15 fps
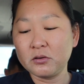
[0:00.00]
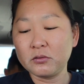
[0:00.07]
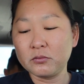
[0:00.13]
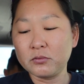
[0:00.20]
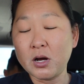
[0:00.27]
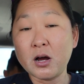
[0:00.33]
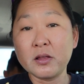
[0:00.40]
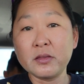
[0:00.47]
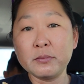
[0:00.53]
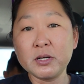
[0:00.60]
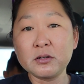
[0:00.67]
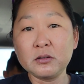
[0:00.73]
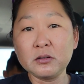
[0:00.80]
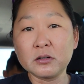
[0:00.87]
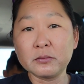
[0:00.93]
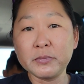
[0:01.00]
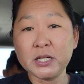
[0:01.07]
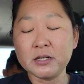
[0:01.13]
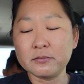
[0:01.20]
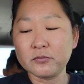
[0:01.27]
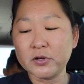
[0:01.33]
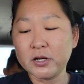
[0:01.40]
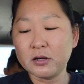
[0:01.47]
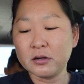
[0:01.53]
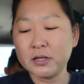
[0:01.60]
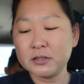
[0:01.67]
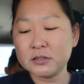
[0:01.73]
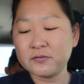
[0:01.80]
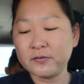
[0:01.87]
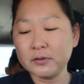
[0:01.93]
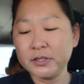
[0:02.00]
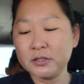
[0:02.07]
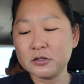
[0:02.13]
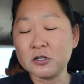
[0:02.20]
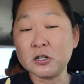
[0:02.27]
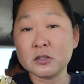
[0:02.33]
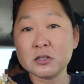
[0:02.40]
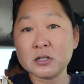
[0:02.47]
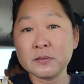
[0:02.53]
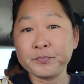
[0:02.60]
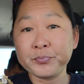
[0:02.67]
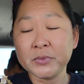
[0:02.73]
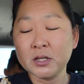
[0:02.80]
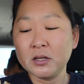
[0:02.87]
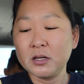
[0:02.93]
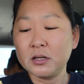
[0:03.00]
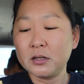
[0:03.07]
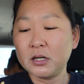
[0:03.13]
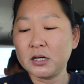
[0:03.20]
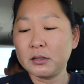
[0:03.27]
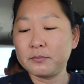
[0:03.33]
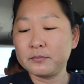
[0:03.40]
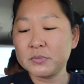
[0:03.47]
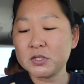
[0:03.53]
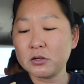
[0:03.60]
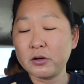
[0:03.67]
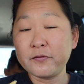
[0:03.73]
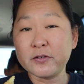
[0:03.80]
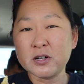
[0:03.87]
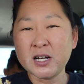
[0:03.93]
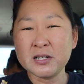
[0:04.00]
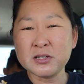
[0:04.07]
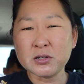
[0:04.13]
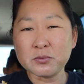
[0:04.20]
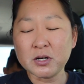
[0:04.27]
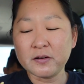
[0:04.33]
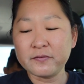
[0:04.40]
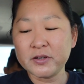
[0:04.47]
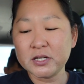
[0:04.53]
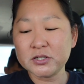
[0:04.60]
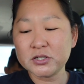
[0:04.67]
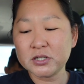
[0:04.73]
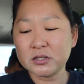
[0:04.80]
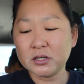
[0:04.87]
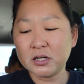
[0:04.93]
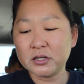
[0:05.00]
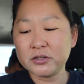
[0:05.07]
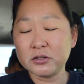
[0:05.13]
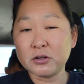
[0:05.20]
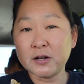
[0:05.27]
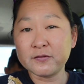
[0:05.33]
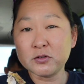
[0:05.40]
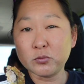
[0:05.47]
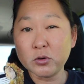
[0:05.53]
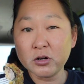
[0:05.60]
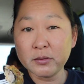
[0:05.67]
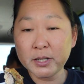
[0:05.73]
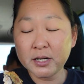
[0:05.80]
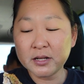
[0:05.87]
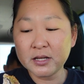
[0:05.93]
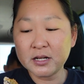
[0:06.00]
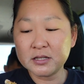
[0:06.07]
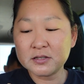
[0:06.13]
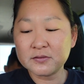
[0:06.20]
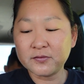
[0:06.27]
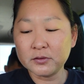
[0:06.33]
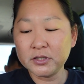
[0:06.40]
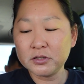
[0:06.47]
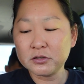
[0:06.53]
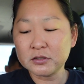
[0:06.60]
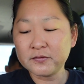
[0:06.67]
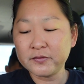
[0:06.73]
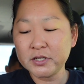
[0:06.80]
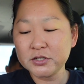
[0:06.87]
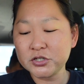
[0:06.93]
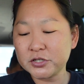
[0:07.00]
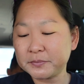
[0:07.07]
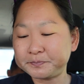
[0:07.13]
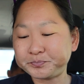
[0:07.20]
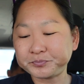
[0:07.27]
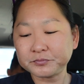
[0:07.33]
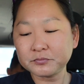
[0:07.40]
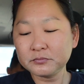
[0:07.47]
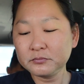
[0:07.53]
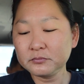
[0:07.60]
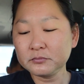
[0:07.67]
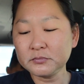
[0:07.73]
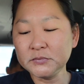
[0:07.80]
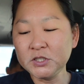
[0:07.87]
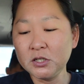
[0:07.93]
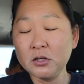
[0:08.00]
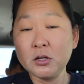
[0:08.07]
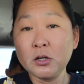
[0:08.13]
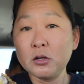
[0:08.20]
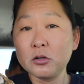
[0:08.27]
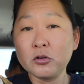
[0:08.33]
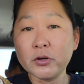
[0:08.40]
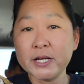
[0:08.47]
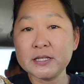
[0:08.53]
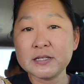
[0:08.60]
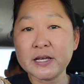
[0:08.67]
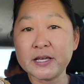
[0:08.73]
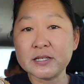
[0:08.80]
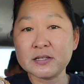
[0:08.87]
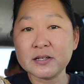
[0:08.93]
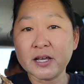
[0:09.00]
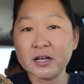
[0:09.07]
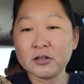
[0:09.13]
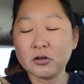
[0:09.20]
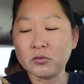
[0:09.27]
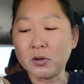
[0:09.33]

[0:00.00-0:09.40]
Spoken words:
raw in the middle or medium rare. It's fully cooked. So if you're not into raw fish, you don't have to worry about it. It's fully cooked fish. Great taste, can't go